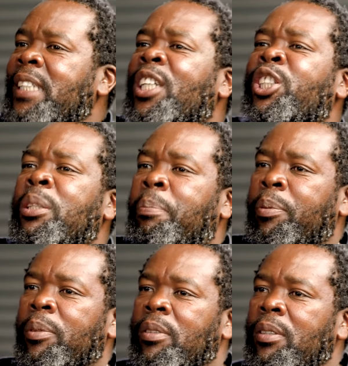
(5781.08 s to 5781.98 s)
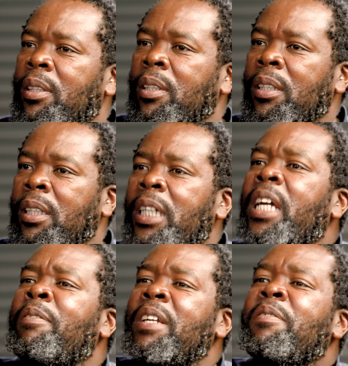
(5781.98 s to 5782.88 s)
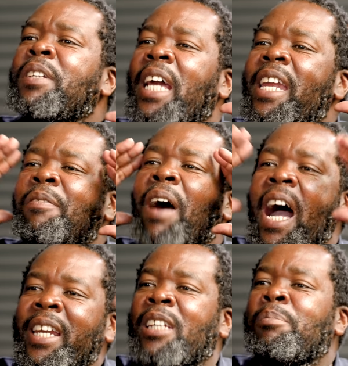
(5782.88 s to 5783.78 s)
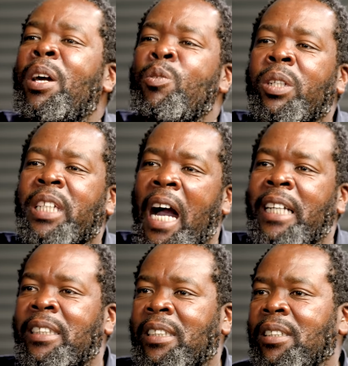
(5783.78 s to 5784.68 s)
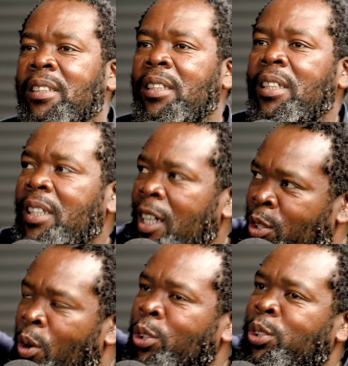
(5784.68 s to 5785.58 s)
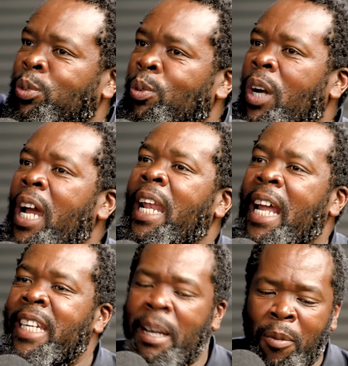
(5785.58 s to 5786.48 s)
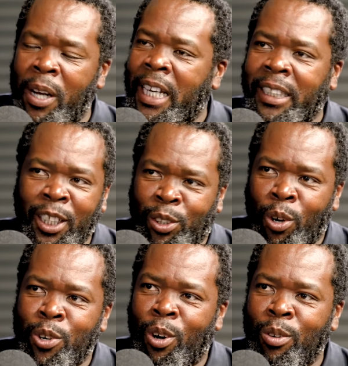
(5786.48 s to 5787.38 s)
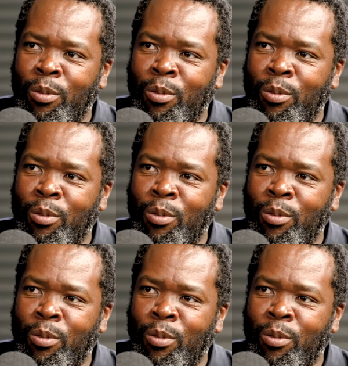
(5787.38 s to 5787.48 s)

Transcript: is a ship. Even if it can have 100 men with guns, it goes to a land, number one, that they don't know.